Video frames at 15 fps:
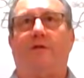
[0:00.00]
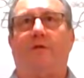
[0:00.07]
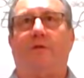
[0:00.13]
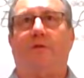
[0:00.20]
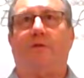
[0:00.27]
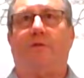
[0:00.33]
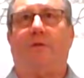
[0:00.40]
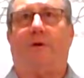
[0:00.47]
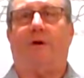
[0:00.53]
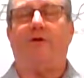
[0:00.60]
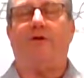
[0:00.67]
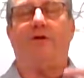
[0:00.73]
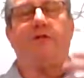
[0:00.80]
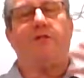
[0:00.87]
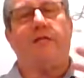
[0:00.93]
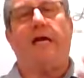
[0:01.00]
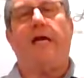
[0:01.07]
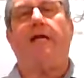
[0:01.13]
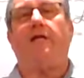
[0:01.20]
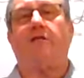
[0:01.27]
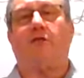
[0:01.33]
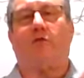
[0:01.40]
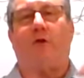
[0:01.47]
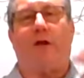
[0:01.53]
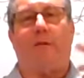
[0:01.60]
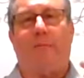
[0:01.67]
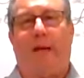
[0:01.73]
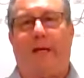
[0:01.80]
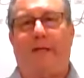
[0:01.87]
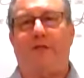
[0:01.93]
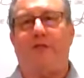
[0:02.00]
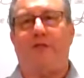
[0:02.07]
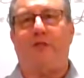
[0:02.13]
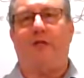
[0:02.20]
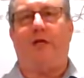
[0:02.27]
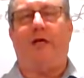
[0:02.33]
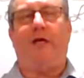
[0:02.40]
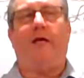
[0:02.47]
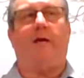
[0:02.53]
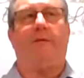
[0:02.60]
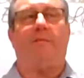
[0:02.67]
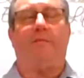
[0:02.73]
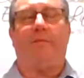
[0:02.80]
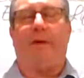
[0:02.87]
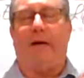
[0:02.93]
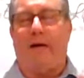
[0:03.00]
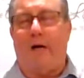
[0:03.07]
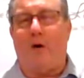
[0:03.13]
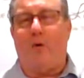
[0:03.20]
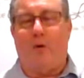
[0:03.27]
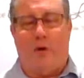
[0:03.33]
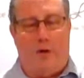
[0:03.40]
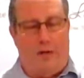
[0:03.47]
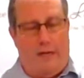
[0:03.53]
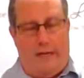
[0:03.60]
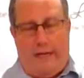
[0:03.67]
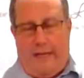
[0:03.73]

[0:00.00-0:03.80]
to understand his great majesty and power,